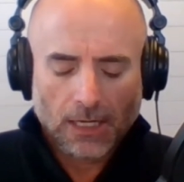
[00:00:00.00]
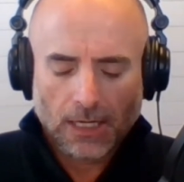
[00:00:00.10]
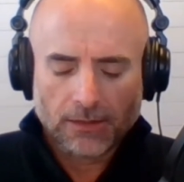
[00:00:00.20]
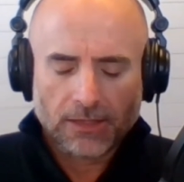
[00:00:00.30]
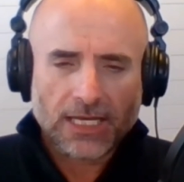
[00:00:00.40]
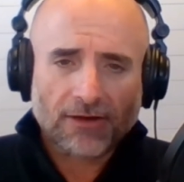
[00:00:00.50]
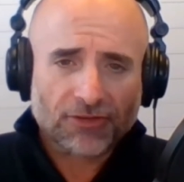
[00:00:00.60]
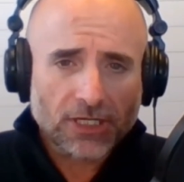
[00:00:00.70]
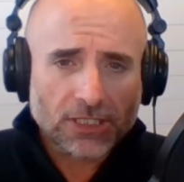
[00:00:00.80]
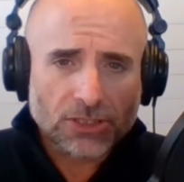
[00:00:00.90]
The
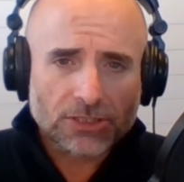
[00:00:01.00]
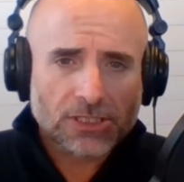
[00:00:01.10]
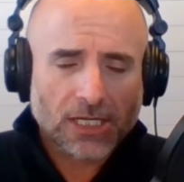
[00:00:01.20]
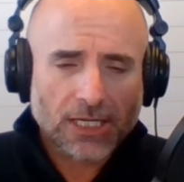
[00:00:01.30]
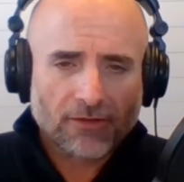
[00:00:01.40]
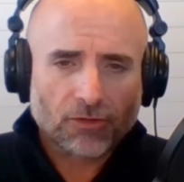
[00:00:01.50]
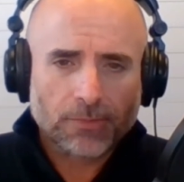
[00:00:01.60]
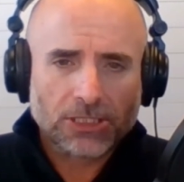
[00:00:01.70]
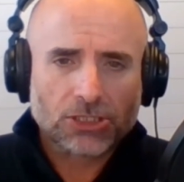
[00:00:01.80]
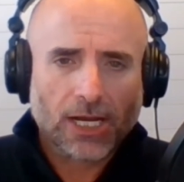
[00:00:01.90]
definitions can never
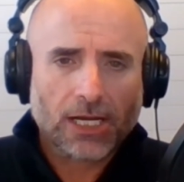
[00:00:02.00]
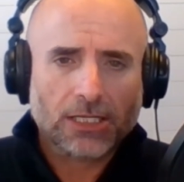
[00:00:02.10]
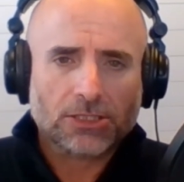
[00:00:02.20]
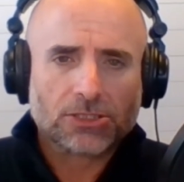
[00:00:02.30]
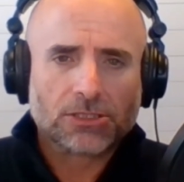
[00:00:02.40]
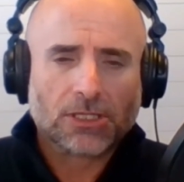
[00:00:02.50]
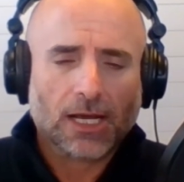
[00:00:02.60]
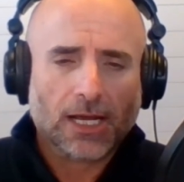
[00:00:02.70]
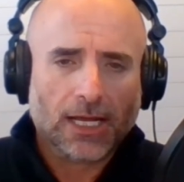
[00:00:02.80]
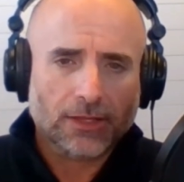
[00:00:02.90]
be changed
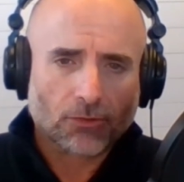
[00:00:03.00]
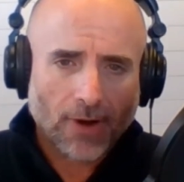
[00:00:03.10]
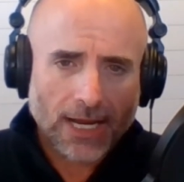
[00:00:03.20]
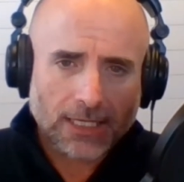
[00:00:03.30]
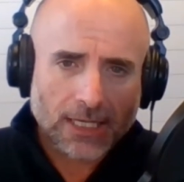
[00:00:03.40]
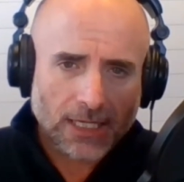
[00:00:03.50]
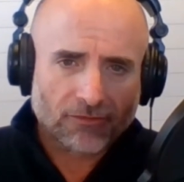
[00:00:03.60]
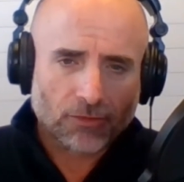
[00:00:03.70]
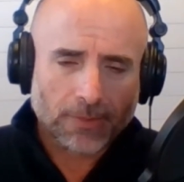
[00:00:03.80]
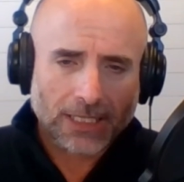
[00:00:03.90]
and the rate can
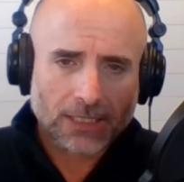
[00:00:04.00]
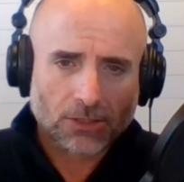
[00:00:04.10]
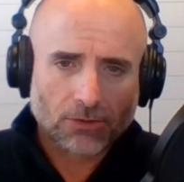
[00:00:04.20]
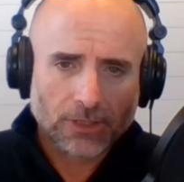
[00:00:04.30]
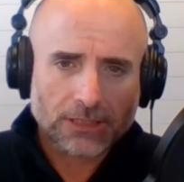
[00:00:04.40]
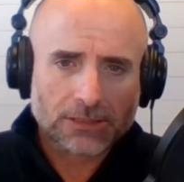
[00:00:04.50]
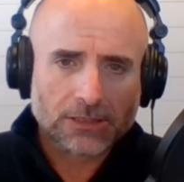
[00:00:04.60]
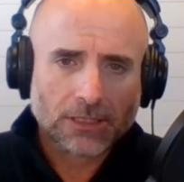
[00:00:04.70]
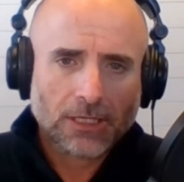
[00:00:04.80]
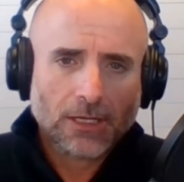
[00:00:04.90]
never be increased.
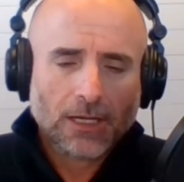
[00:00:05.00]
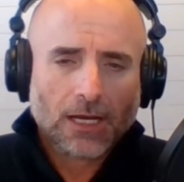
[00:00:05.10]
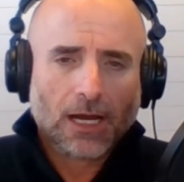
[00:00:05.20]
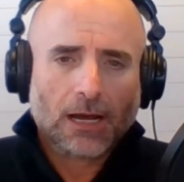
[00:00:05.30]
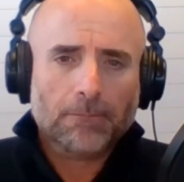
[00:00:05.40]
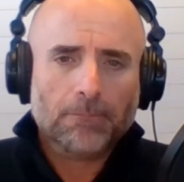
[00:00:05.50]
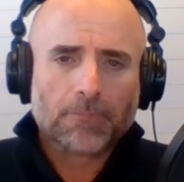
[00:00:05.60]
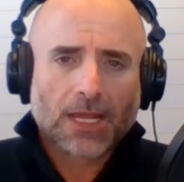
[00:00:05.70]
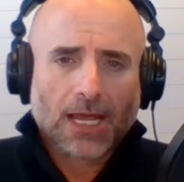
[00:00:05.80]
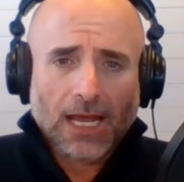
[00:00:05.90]

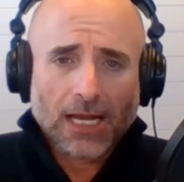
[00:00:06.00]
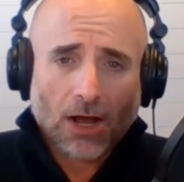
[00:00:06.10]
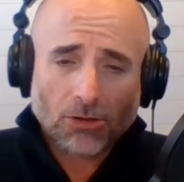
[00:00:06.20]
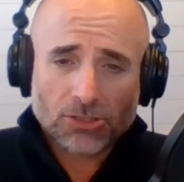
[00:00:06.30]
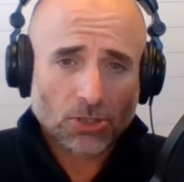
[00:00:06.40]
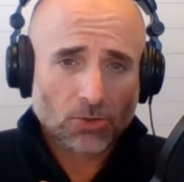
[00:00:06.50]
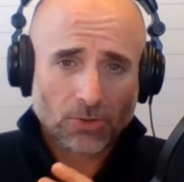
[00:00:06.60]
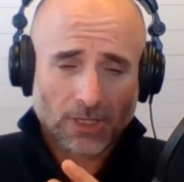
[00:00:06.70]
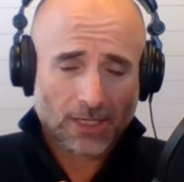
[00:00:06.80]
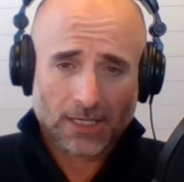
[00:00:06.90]
And also
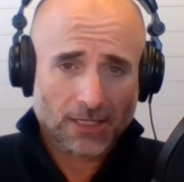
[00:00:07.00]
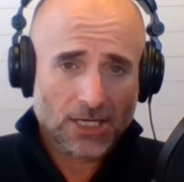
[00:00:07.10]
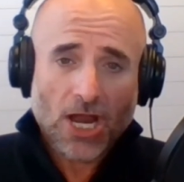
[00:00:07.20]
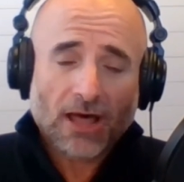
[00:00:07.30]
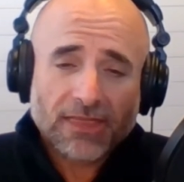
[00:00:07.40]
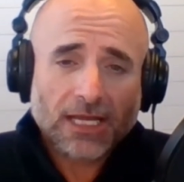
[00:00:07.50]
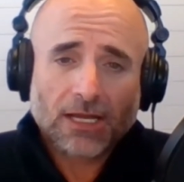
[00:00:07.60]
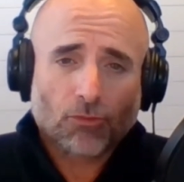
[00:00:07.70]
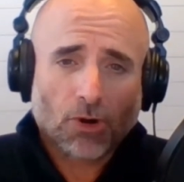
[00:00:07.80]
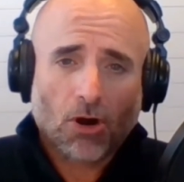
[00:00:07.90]

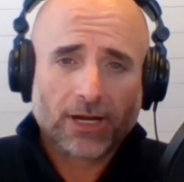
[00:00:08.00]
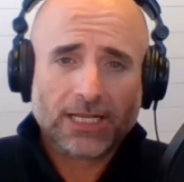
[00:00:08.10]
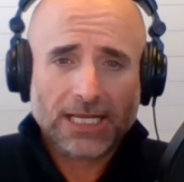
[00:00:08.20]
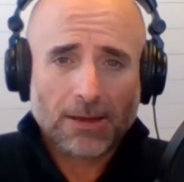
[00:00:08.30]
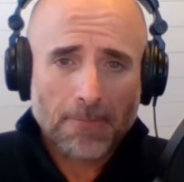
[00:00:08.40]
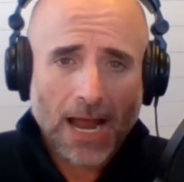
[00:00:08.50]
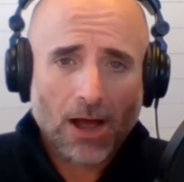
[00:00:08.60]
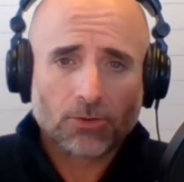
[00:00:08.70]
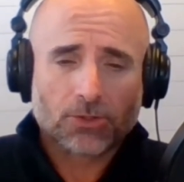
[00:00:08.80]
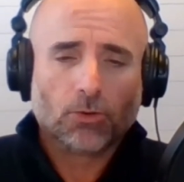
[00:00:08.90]
nothing regarding the
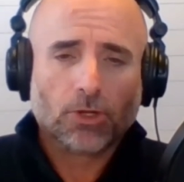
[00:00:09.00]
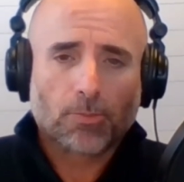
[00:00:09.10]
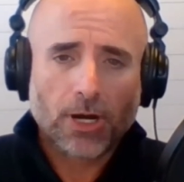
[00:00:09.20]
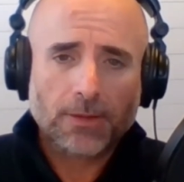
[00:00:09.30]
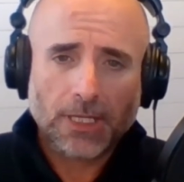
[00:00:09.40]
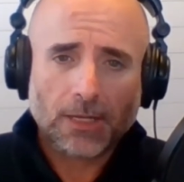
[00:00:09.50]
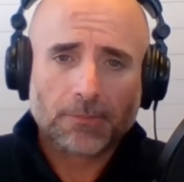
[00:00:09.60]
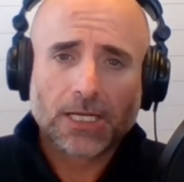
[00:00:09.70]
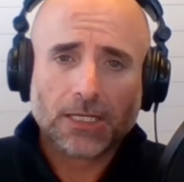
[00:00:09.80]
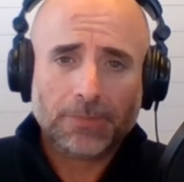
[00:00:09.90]
amount or the premium
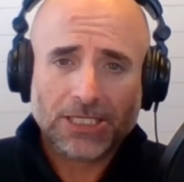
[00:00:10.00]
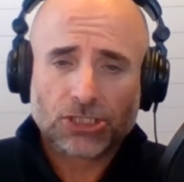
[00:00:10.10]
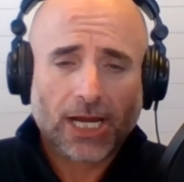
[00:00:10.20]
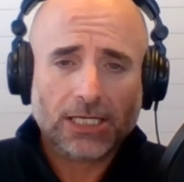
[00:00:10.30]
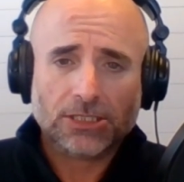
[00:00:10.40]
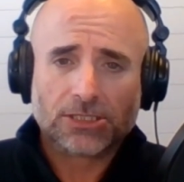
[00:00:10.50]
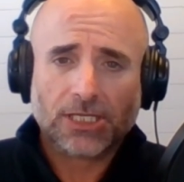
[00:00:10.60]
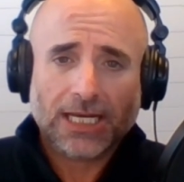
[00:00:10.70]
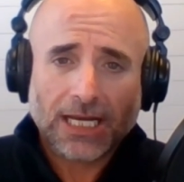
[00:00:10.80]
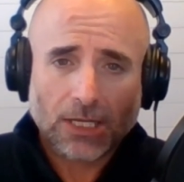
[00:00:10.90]
can be changed
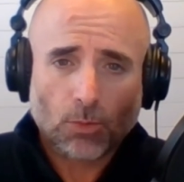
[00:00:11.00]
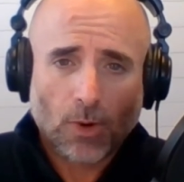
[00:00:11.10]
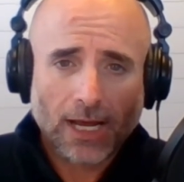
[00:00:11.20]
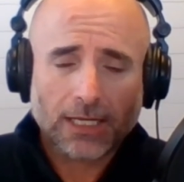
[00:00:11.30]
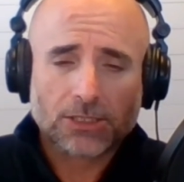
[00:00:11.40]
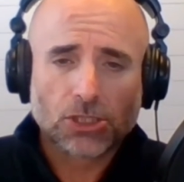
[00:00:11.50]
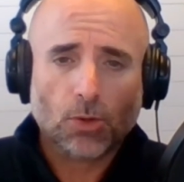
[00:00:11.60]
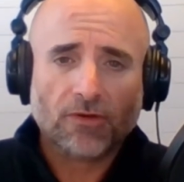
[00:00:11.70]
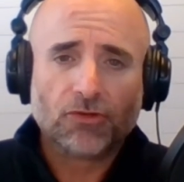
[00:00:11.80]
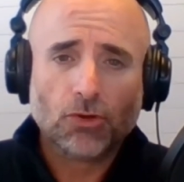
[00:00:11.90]
in any way.
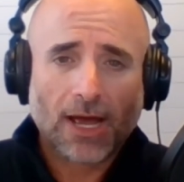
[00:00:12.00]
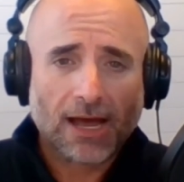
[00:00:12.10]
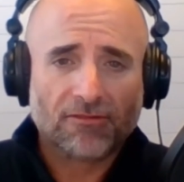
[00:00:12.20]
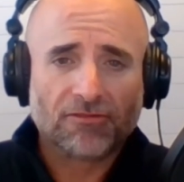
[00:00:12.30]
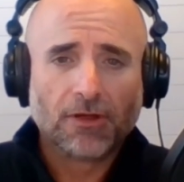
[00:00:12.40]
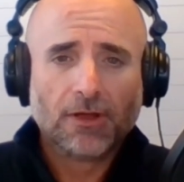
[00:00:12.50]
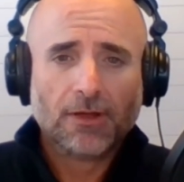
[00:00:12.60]
So if you have